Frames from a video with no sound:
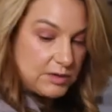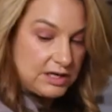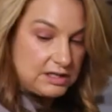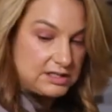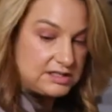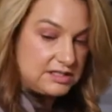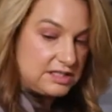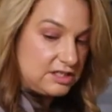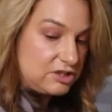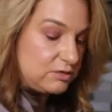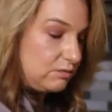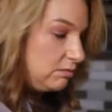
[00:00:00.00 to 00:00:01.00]
where this
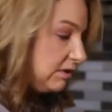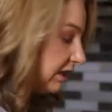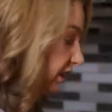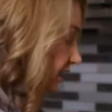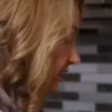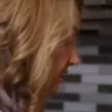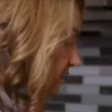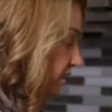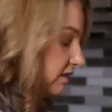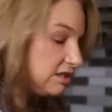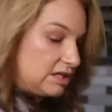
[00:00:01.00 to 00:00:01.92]
dish really starts